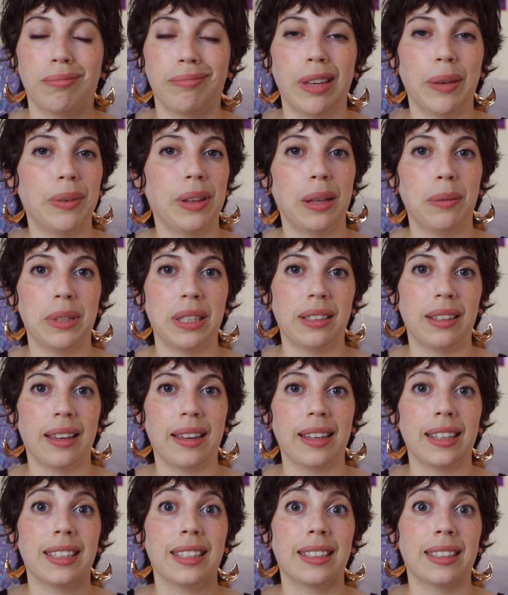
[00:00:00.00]
maybe let me
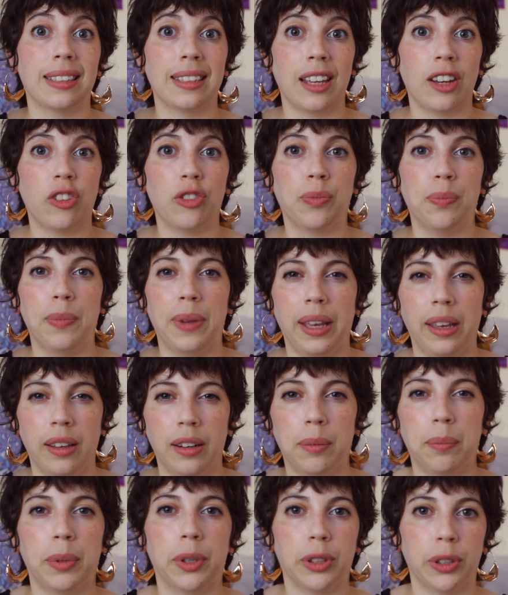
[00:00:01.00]
say
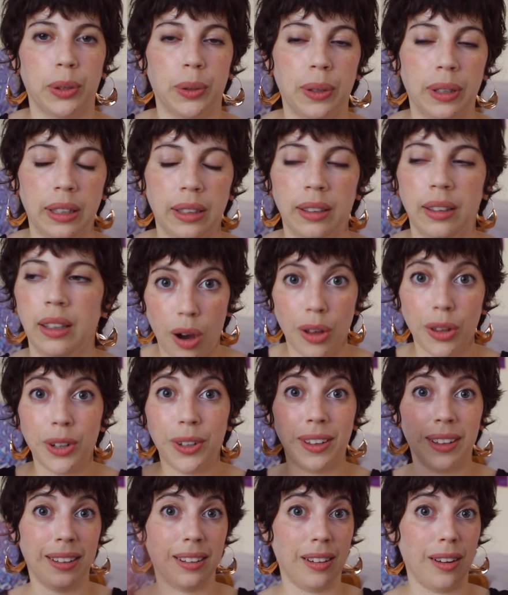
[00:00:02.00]
self-made persona,
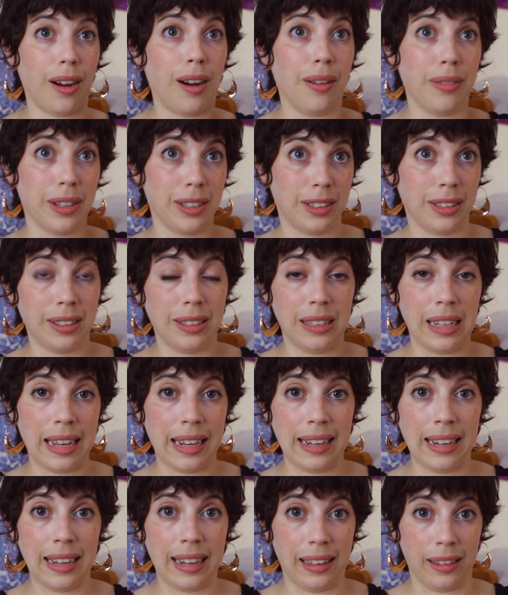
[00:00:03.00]
other than obviously
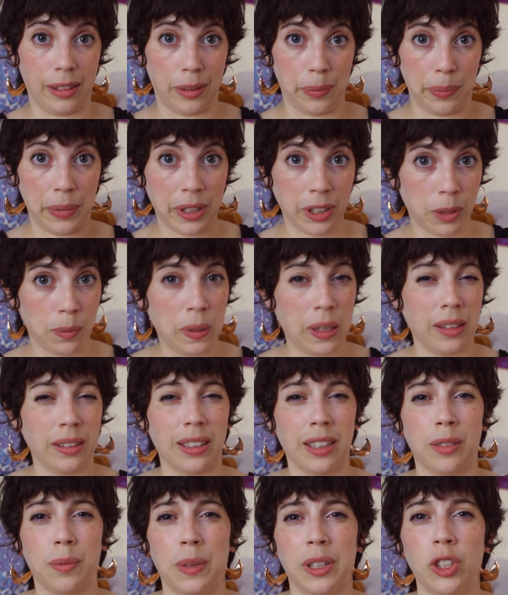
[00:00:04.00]
dating Elon Musk,
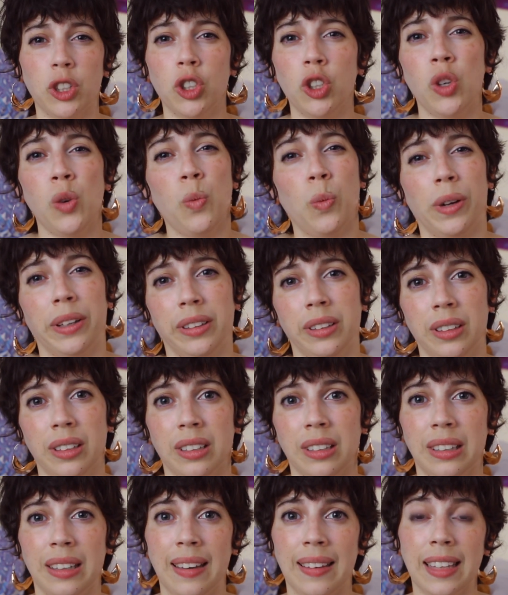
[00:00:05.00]
because as much as she wants to
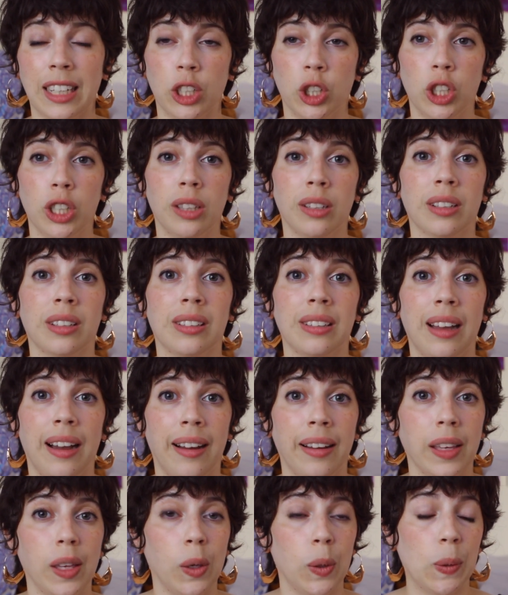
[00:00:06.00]
say that she does
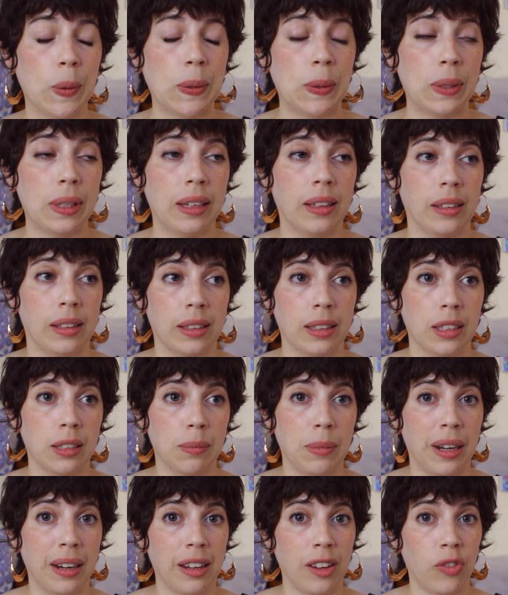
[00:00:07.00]
not use Elon's
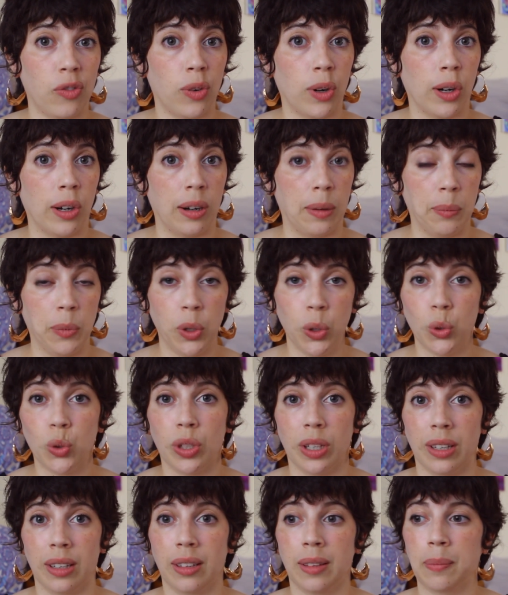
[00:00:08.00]
money for her
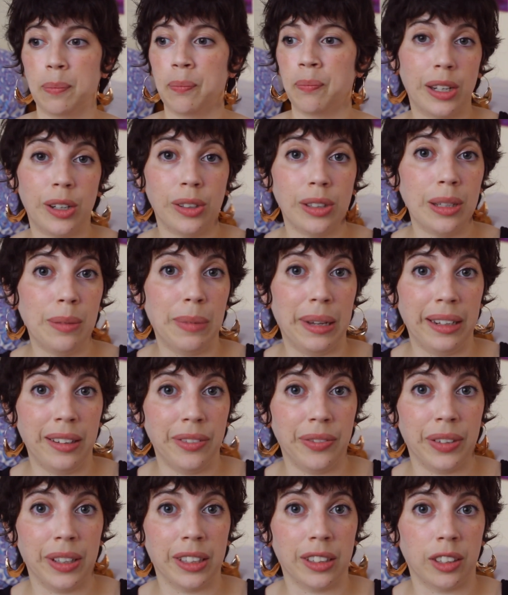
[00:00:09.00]
music, clearly
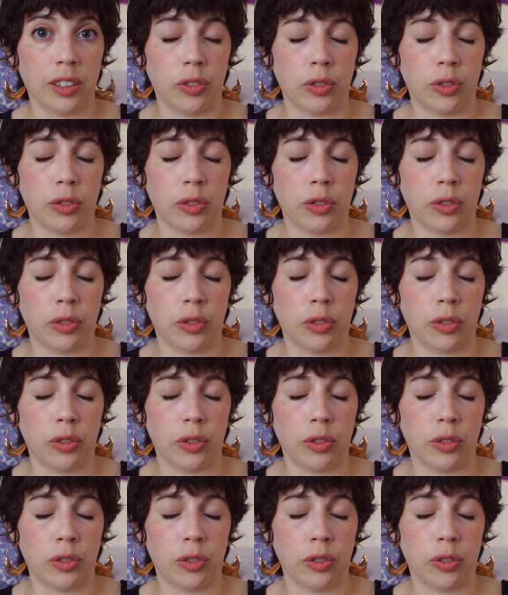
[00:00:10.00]
benefits